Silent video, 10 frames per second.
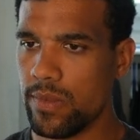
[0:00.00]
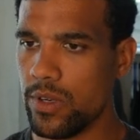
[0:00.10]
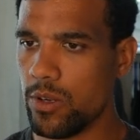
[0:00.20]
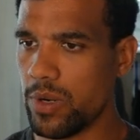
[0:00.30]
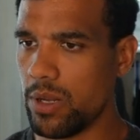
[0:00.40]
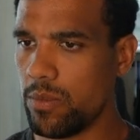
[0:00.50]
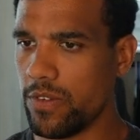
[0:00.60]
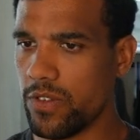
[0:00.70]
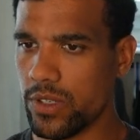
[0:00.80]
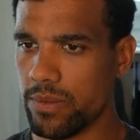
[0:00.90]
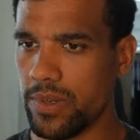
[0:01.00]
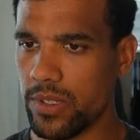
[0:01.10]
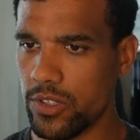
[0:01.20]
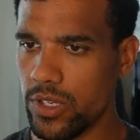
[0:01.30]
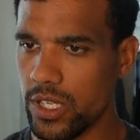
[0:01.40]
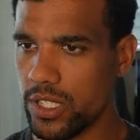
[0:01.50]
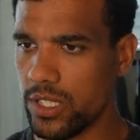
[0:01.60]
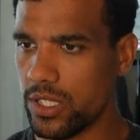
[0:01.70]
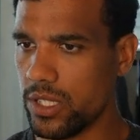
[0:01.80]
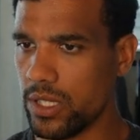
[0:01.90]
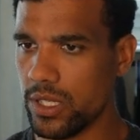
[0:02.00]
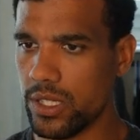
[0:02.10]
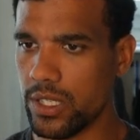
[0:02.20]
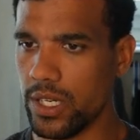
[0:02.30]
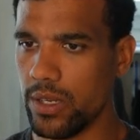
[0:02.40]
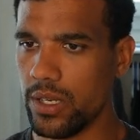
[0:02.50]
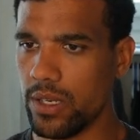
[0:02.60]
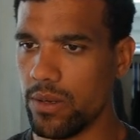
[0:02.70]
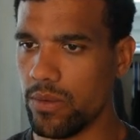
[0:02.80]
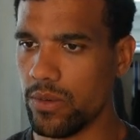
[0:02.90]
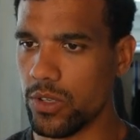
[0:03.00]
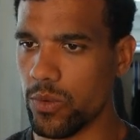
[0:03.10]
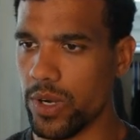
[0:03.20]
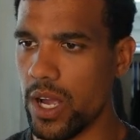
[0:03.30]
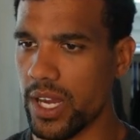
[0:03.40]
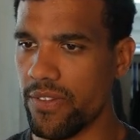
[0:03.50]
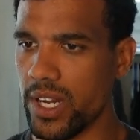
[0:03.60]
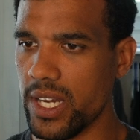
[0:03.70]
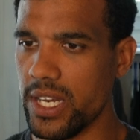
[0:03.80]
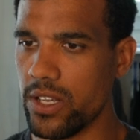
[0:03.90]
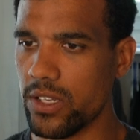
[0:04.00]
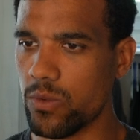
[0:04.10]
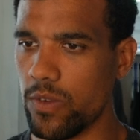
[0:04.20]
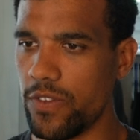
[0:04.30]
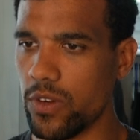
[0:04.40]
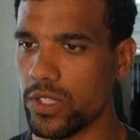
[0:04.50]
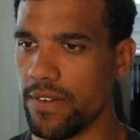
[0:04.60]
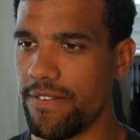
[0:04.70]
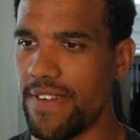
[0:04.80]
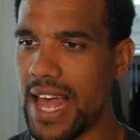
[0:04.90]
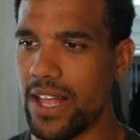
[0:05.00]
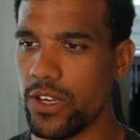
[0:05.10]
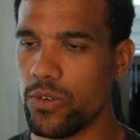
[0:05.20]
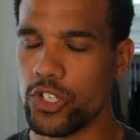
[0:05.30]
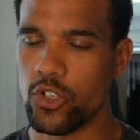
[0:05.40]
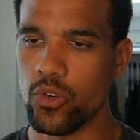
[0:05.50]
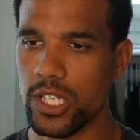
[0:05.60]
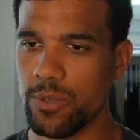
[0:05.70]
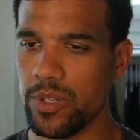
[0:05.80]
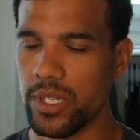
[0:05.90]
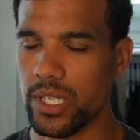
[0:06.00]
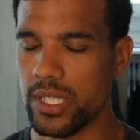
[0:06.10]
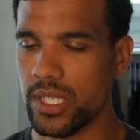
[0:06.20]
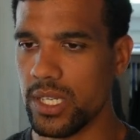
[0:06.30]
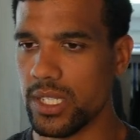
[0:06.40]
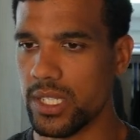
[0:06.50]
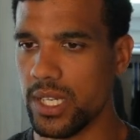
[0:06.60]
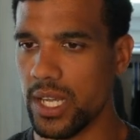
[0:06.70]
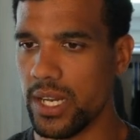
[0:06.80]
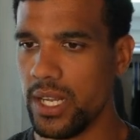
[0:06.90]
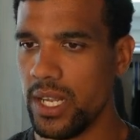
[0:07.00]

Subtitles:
No problem. We'll focus on building trust. See it. So we're not giving any deals. We'll focus on value and trust building instead.